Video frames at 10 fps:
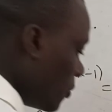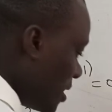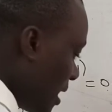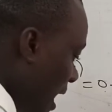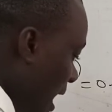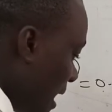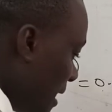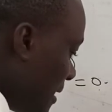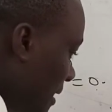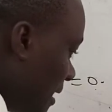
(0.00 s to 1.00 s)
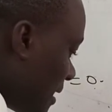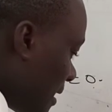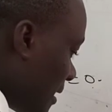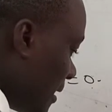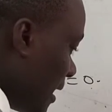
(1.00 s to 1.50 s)
which are
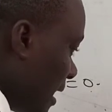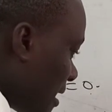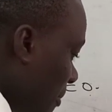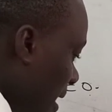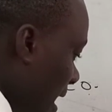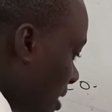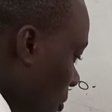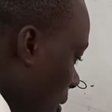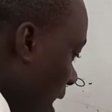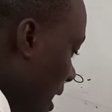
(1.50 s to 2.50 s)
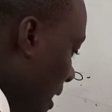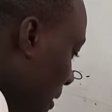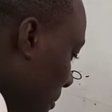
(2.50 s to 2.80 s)
6x minus 1.